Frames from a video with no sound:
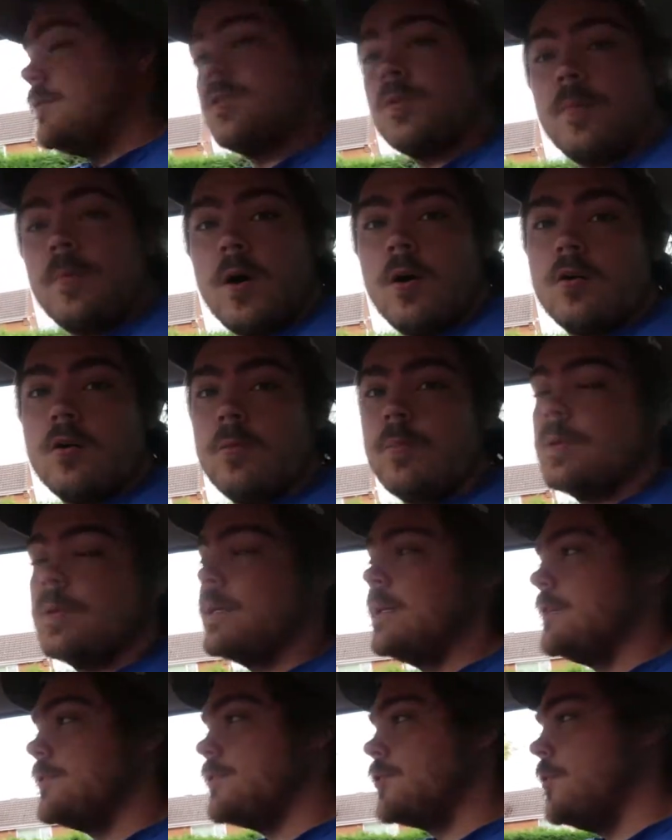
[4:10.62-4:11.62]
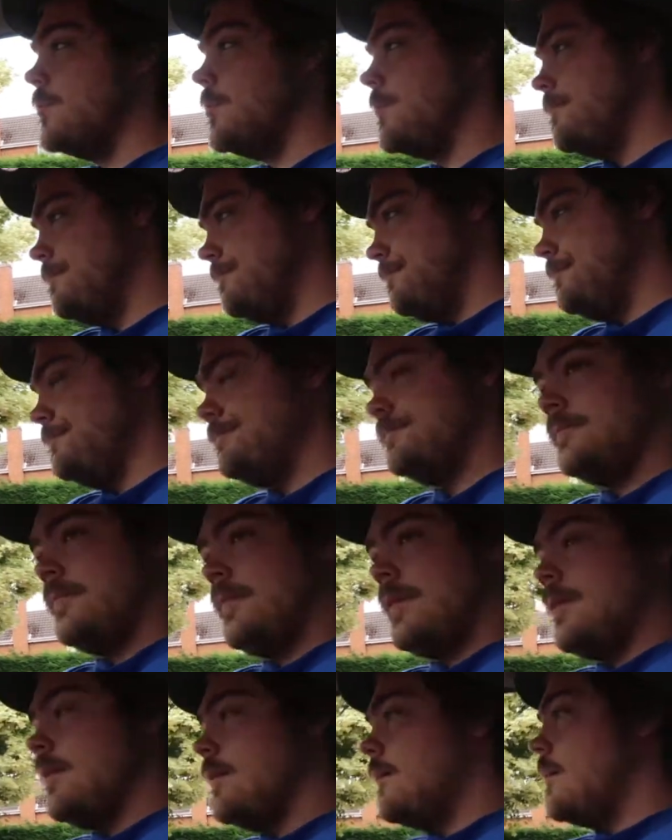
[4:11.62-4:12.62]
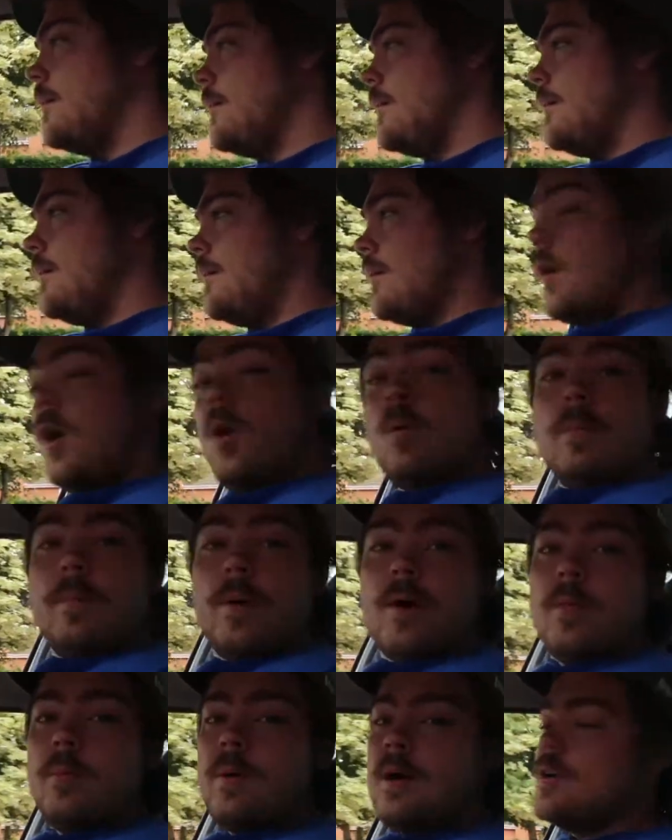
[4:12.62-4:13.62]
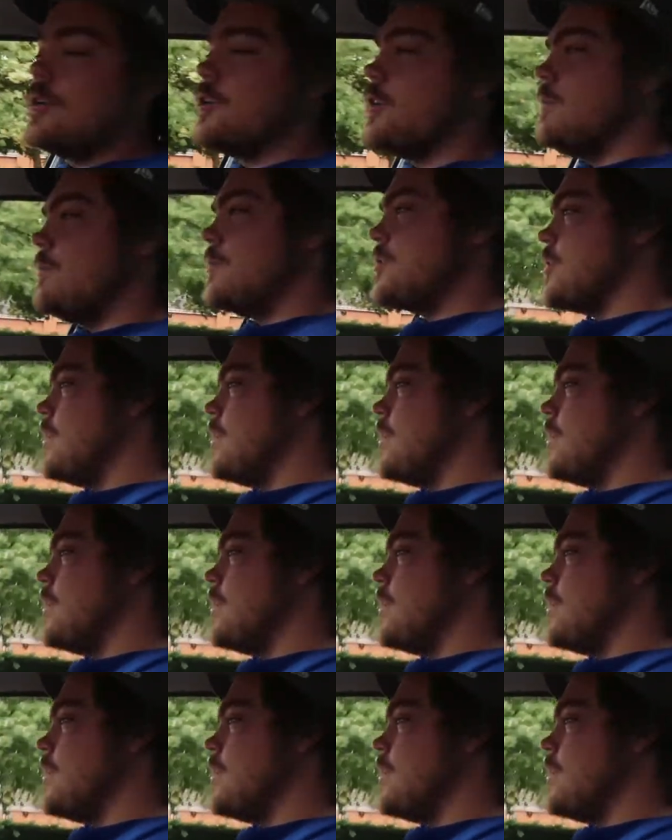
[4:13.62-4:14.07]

to park up and eat a sub. Oh, and by the way, I'll show you my